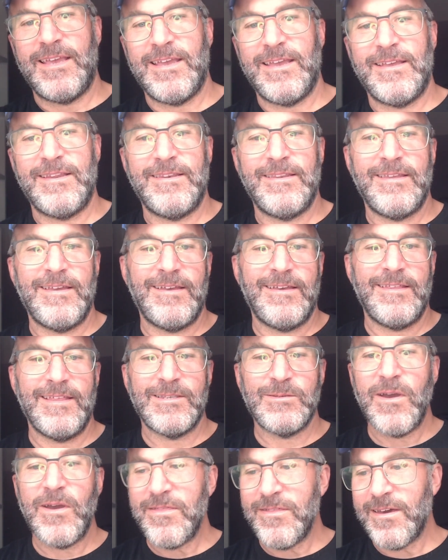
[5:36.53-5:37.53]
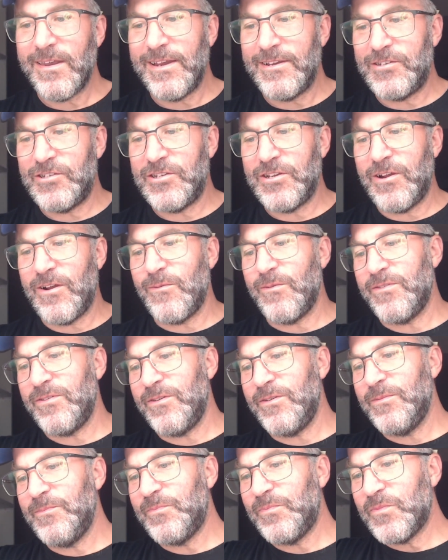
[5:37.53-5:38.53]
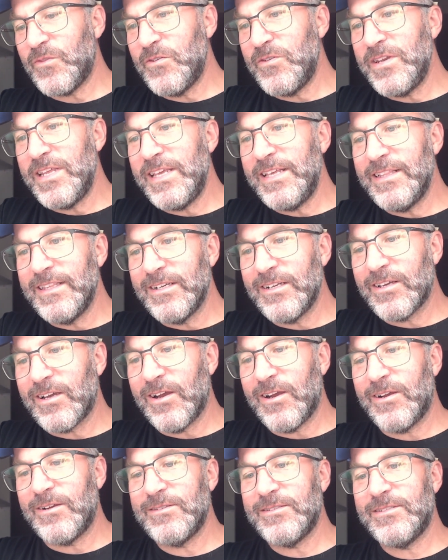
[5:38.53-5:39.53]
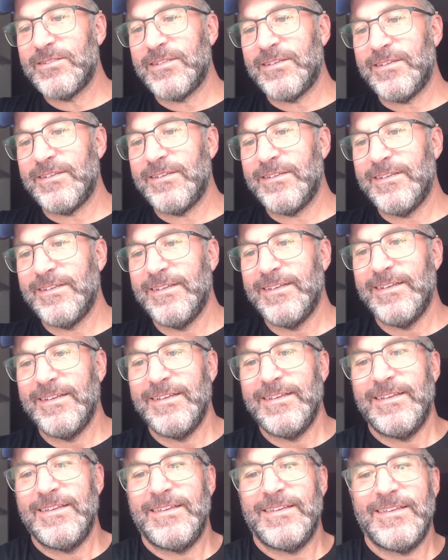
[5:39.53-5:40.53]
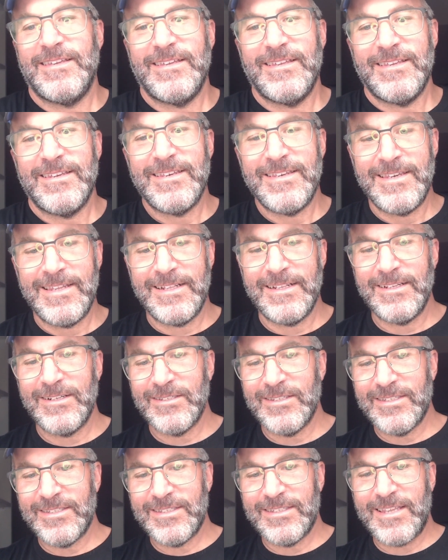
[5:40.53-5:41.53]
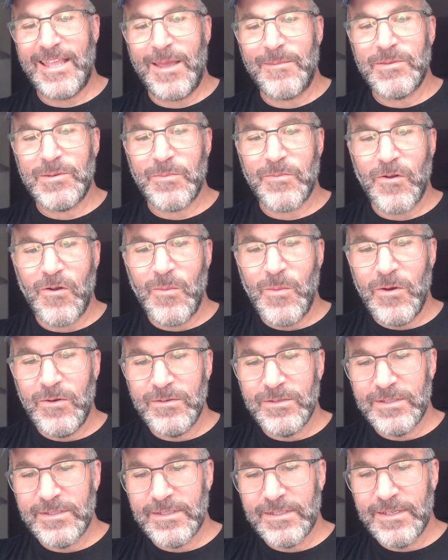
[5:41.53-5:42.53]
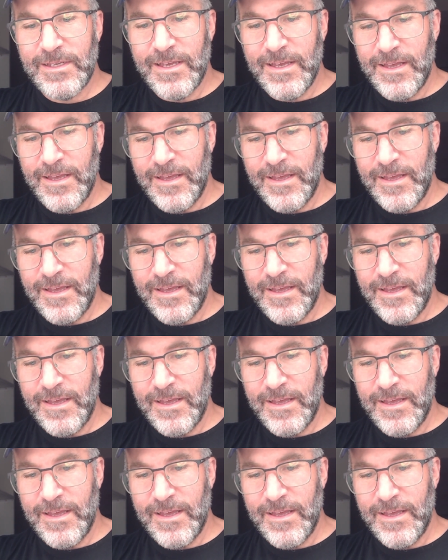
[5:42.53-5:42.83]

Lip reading: and that's why I thought I'd share it with you. They're neat little cards, neat little stamped promos.